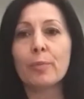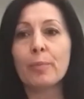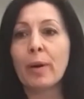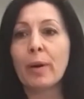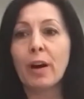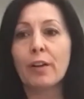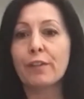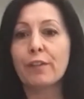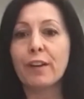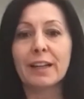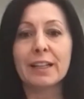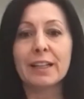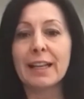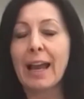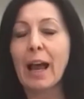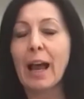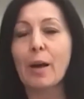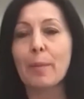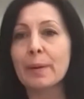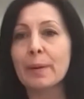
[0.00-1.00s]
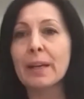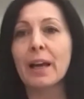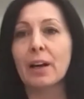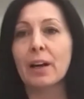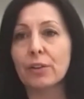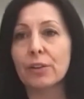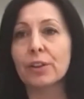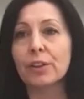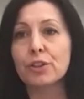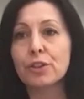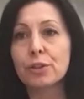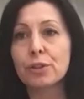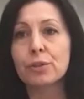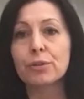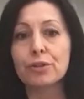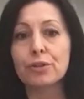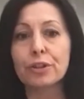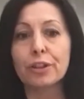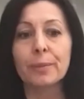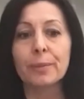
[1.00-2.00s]
perfectly happy, healthy
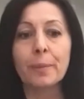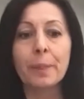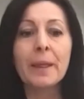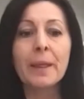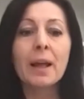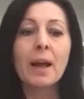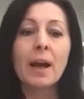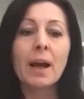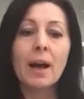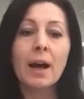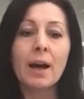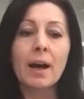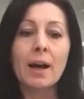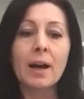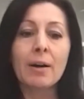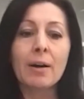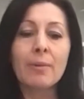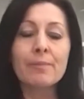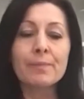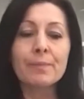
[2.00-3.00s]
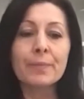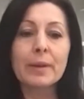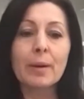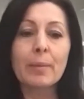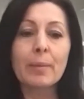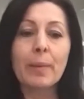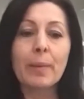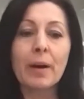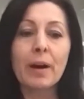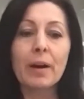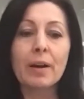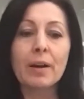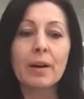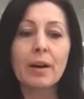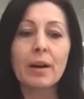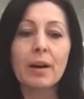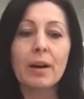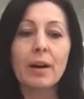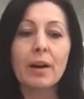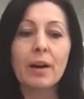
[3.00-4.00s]
children. But
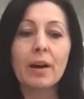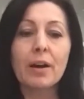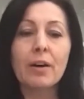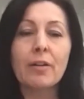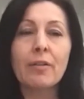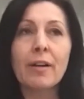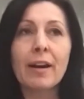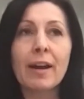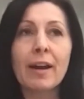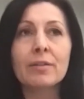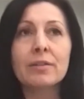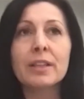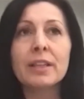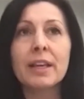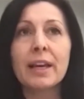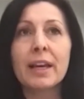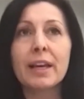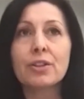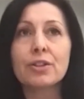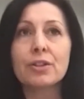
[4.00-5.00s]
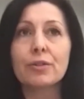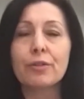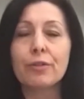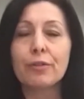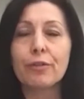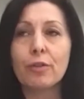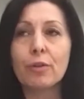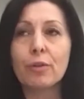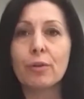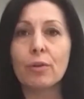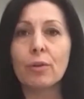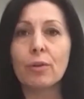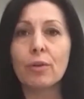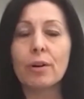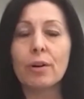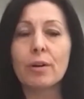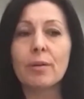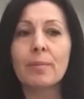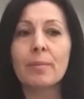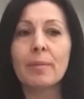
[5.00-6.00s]
around the age of
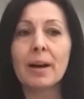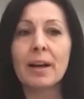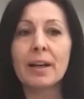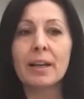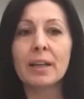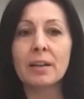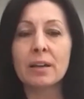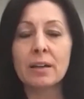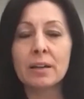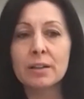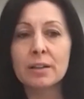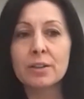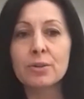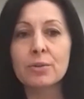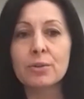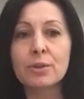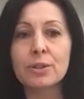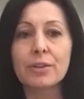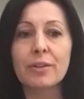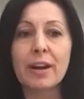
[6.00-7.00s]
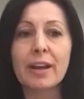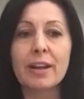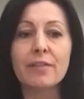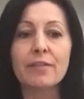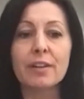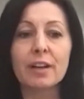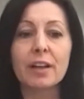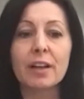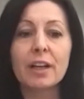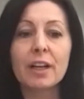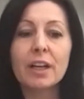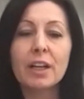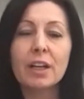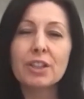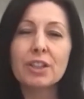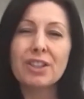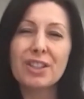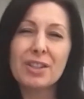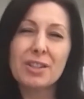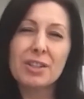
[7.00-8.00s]
4, my younger daughter, Ava,
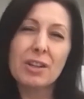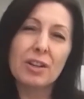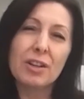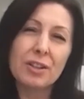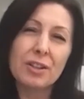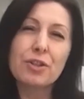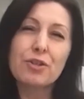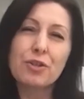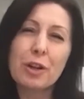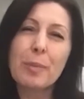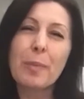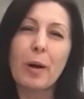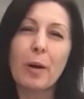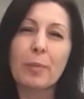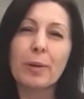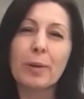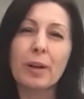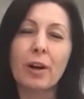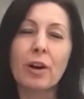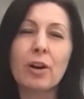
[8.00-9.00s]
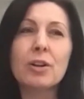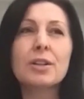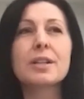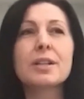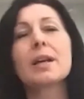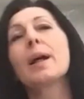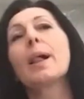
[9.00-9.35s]
she started to trip up a lot.